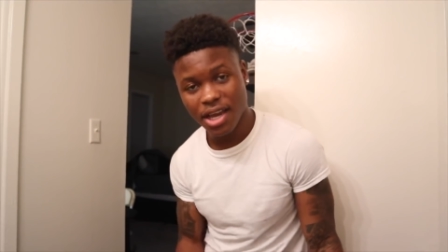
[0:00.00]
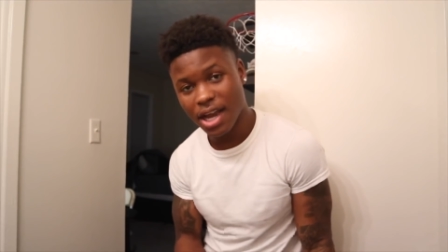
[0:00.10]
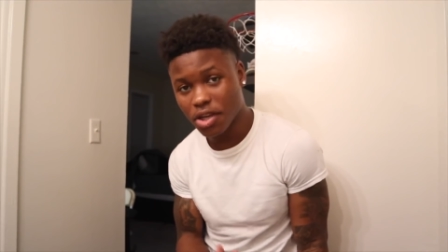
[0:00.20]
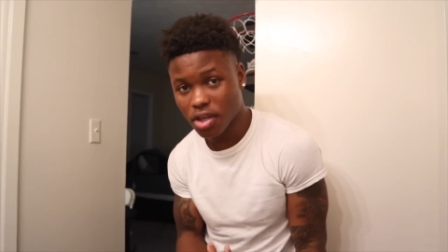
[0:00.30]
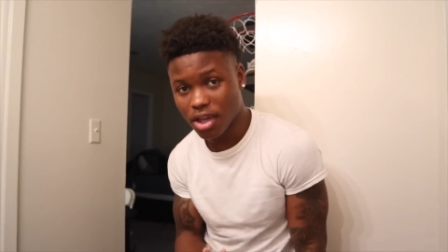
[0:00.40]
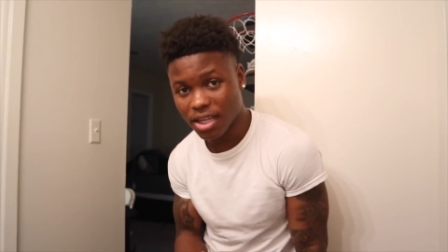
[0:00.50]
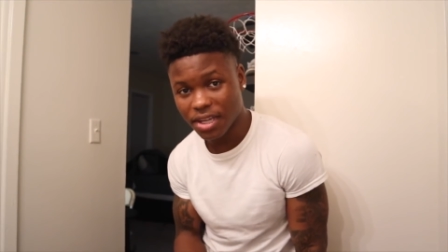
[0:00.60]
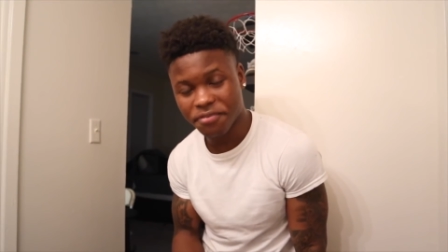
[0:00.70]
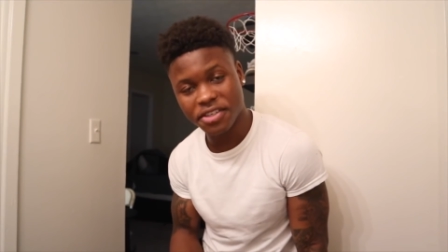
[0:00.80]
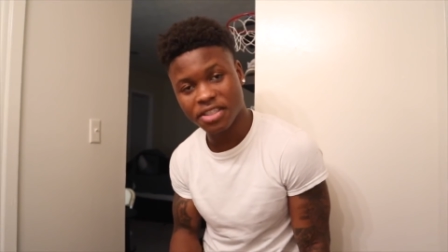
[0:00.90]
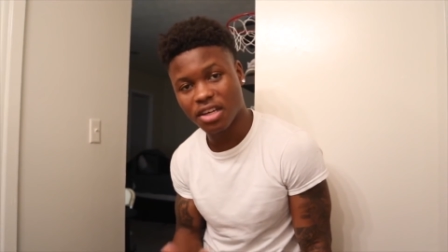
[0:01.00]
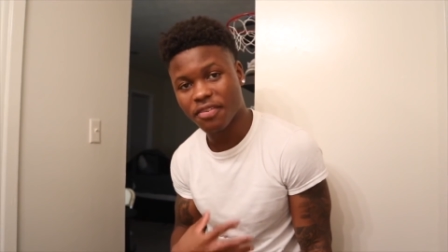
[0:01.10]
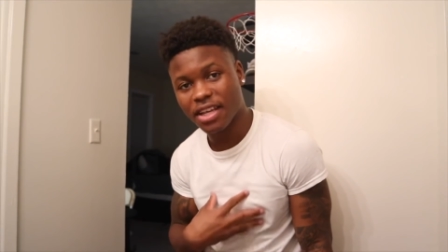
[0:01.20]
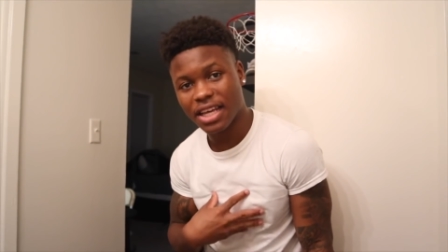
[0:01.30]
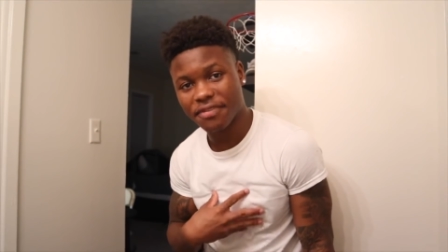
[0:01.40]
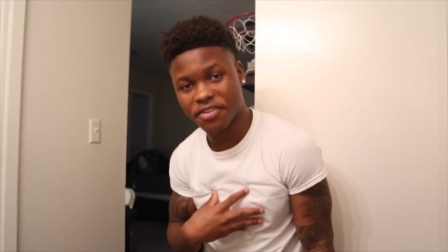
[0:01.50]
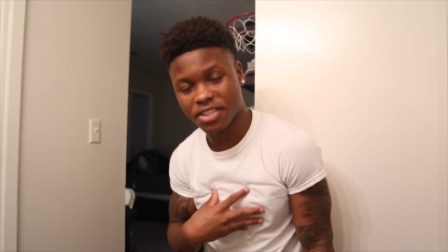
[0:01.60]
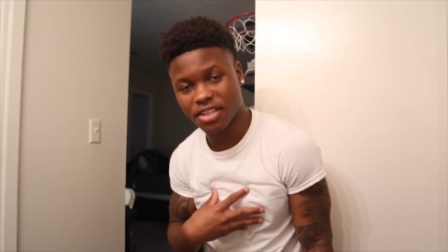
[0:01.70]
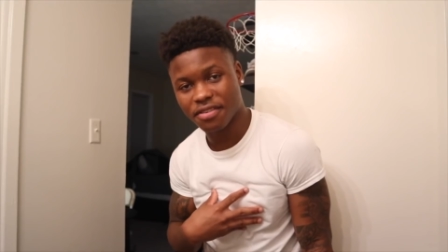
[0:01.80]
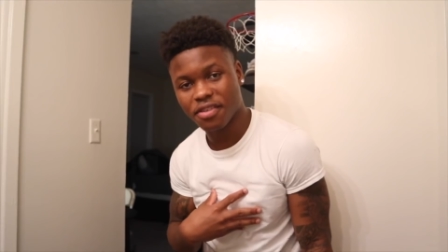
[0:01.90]
I know y'all like free stuff, I like free
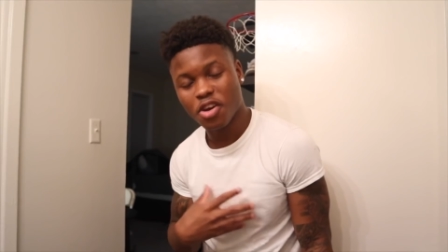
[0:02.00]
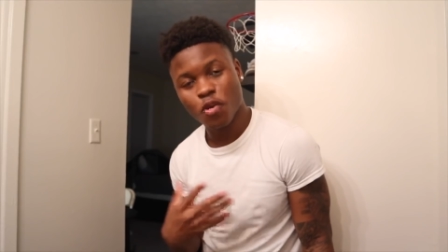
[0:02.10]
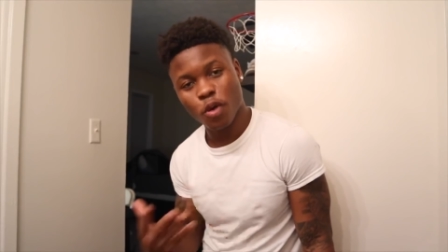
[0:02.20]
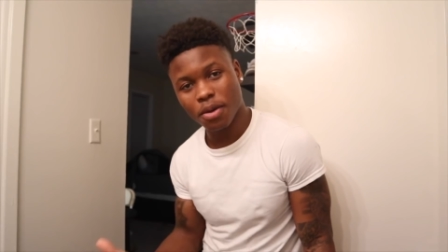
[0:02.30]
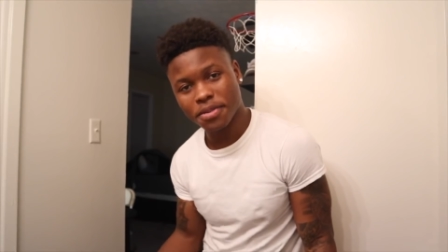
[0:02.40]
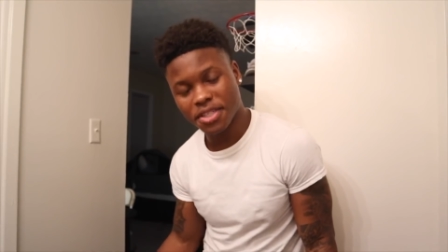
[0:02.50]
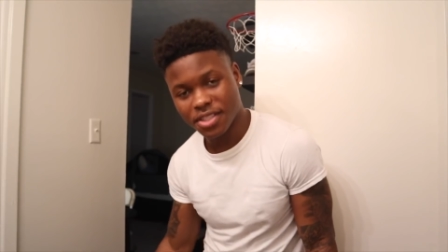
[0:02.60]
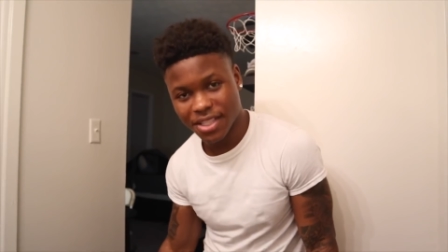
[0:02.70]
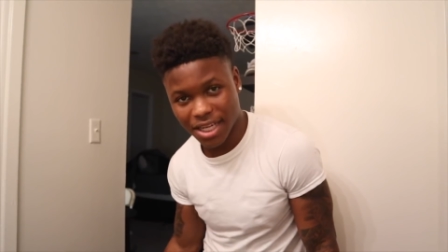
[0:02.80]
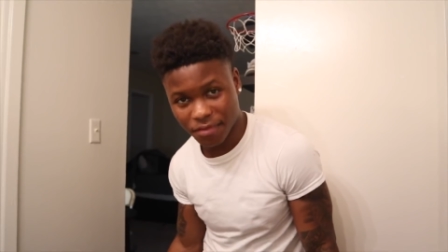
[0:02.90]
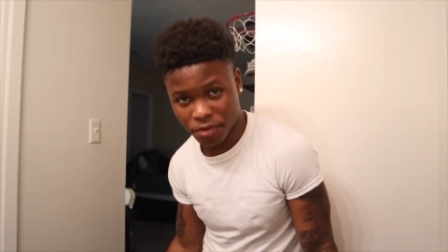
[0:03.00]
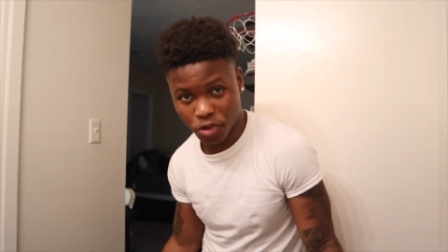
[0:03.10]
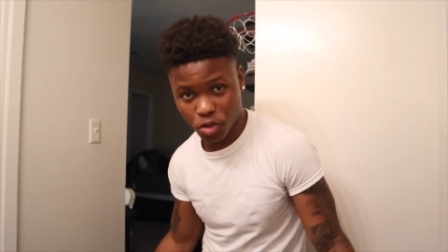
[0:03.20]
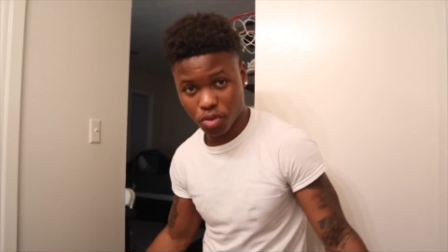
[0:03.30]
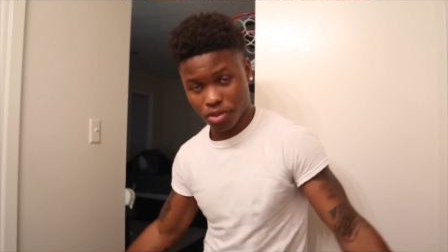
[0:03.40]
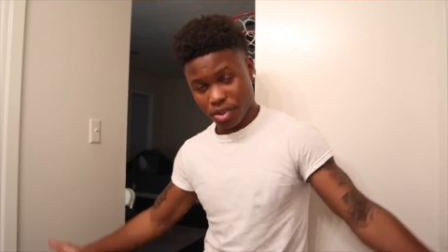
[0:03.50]
stuff. Welcome to the channel if you're new.